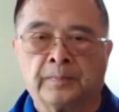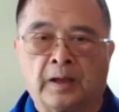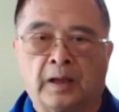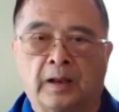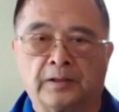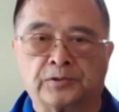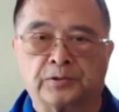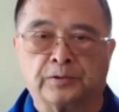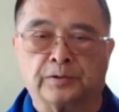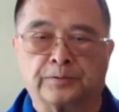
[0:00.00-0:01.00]
And let's
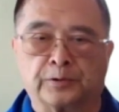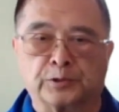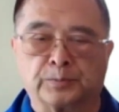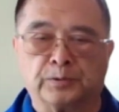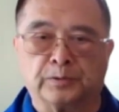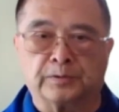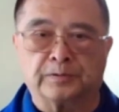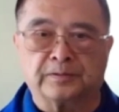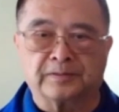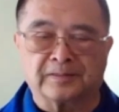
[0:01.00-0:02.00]
do the first move.
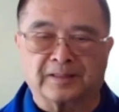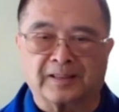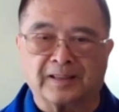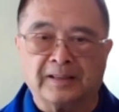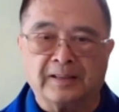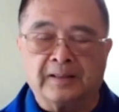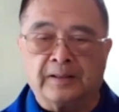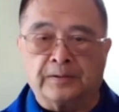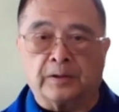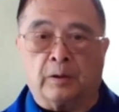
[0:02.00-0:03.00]
Okay.
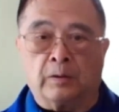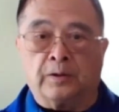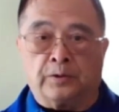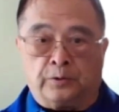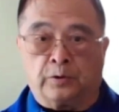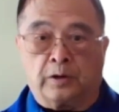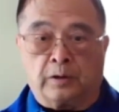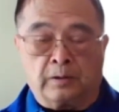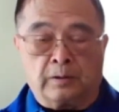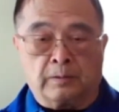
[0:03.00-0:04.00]
So you're going to
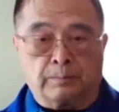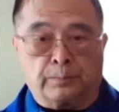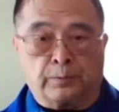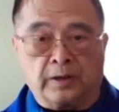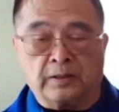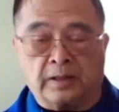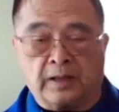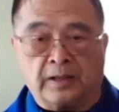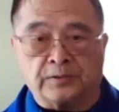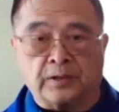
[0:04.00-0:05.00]
bring the
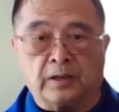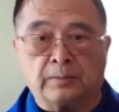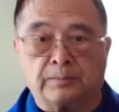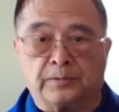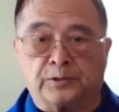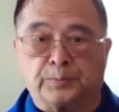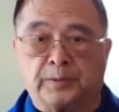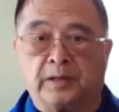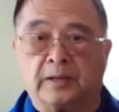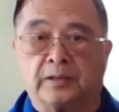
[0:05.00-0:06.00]
hands up as
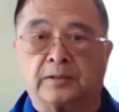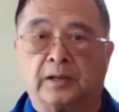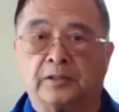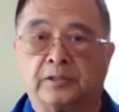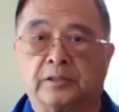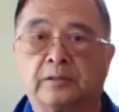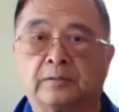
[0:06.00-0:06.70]
beginning Tai Chi.